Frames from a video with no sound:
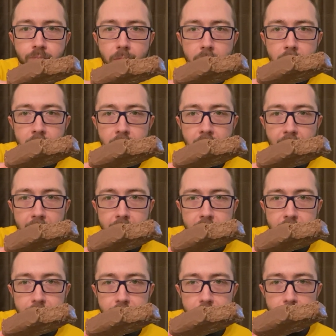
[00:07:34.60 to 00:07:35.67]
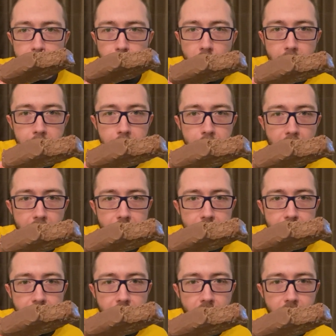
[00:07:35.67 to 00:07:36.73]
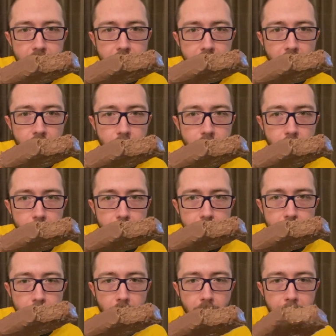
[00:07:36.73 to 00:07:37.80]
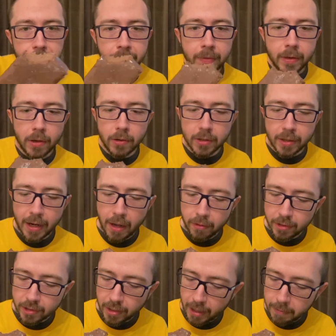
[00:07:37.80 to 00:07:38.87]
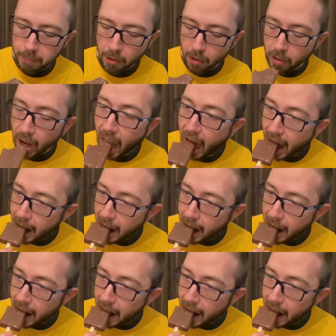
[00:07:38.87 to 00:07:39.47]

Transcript: this has, you can probably barely tell because the colors are really similar. There's an outside part.